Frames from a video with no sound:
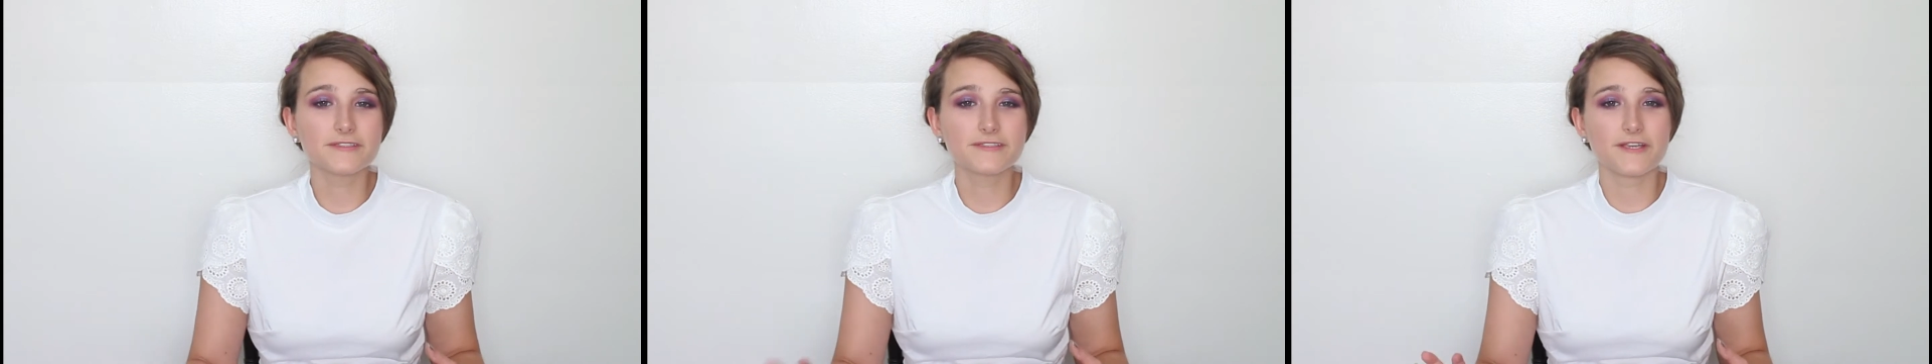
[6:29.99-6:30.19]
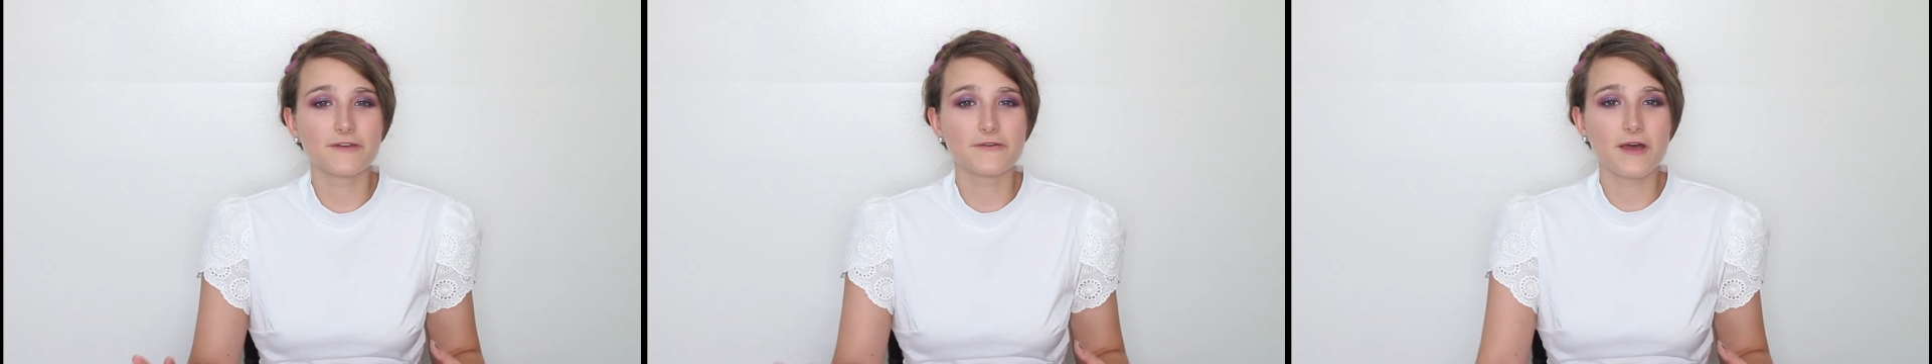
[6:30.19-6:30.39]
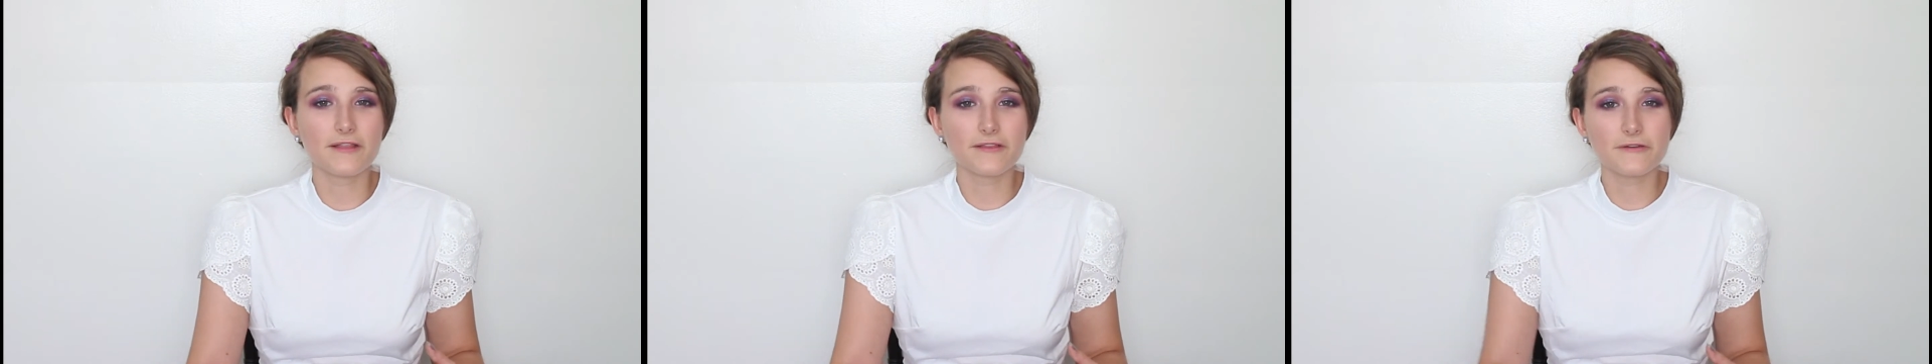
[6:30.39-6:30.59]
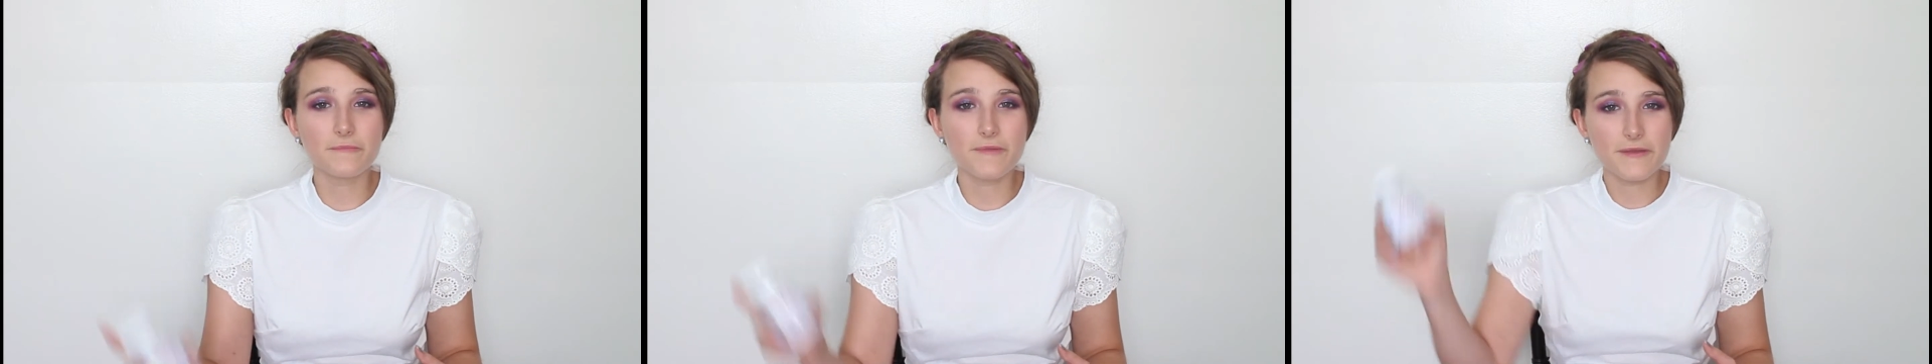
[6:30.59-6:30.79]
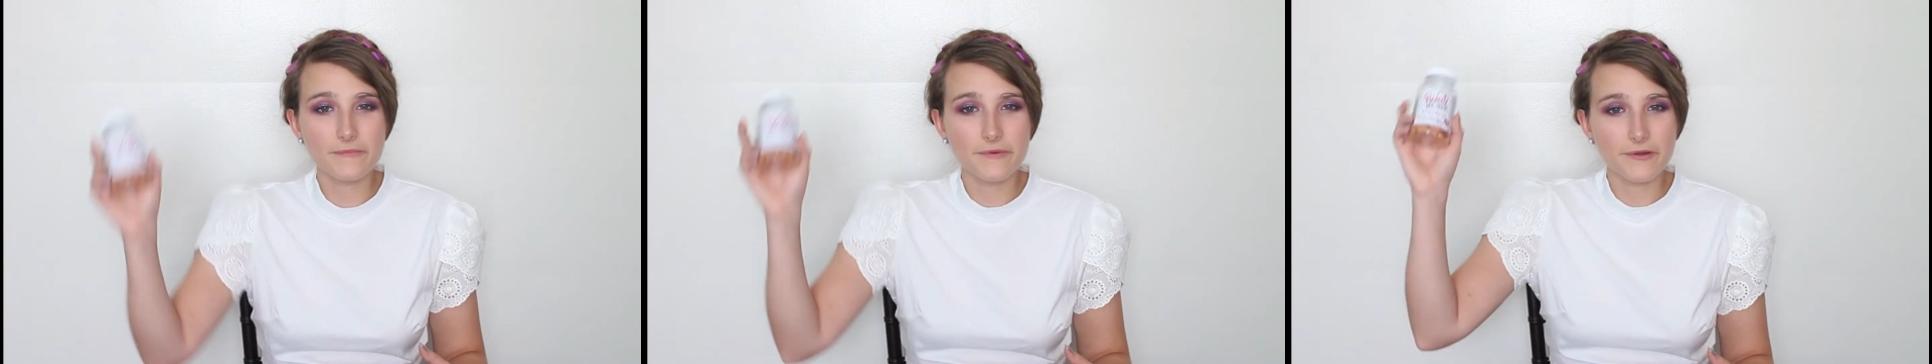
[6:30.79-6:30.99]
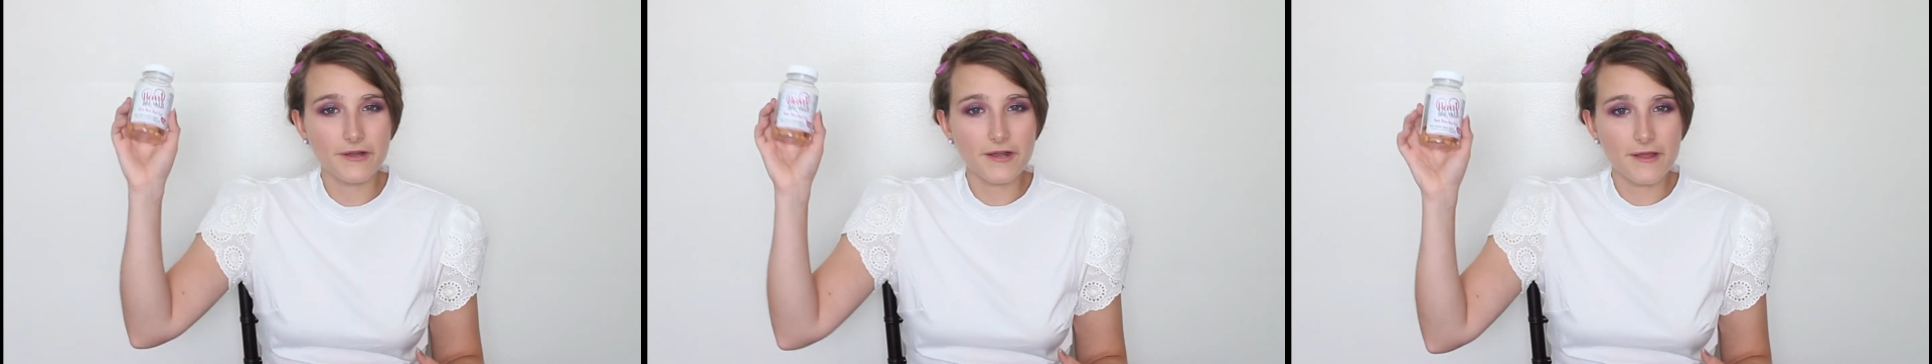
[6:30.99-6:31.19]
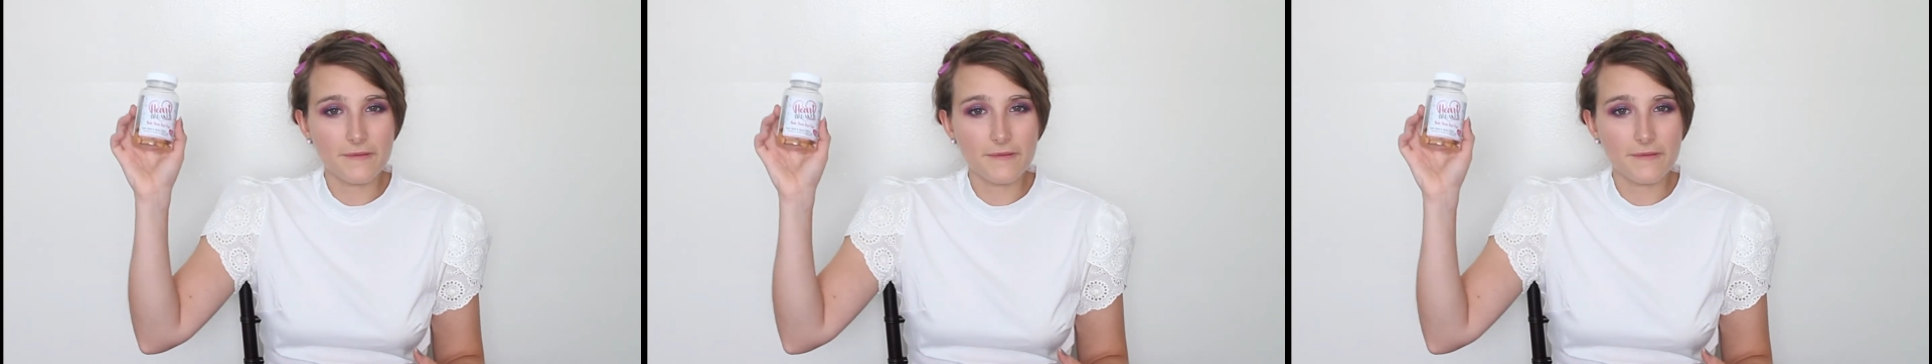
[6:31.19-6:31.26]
So a little bit more